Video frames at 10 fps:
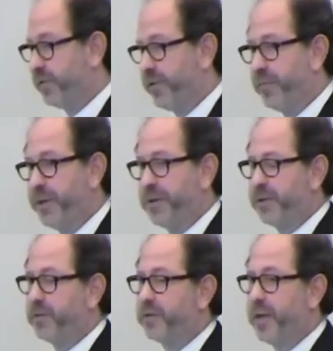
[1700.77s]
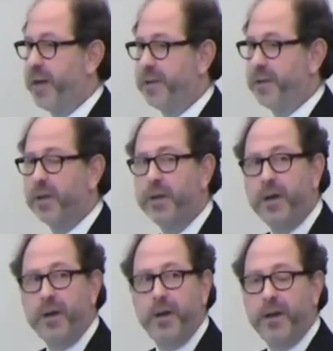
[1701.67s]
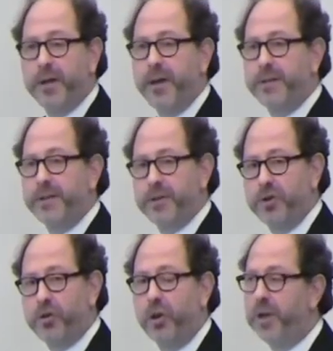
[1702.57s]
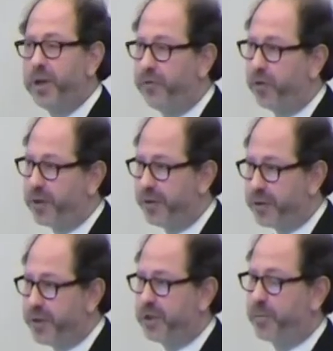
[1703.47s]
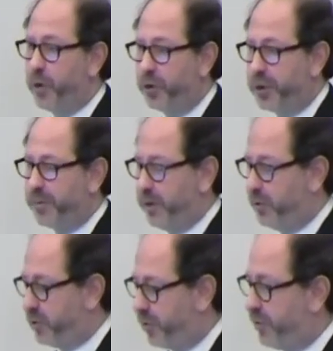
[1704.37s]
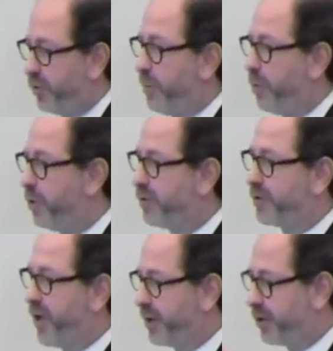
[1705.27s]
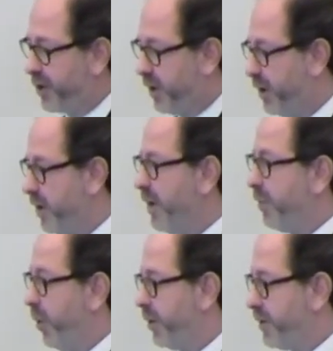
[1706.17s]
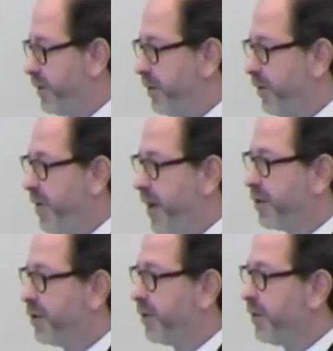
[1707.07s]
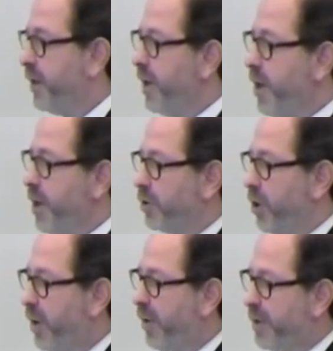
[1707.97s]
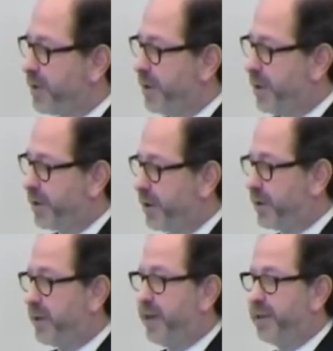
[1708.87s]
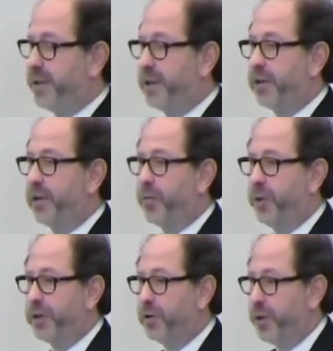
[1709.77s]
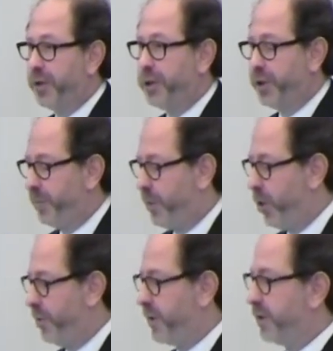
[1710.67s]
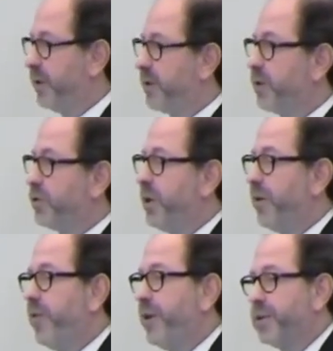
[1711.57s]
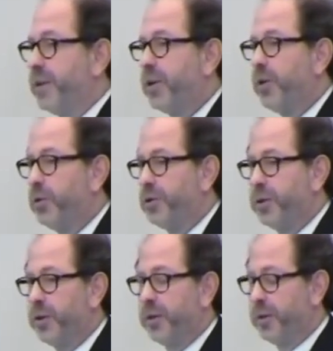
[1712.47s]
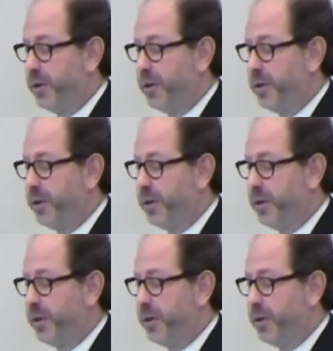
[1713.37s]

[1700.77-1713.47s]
Fabrizio said. Uh, this is not only for the research project, but also for the more structural policy intervention. So our research started in collaboration with DG Employment and Social Affairs and Inclusion uh,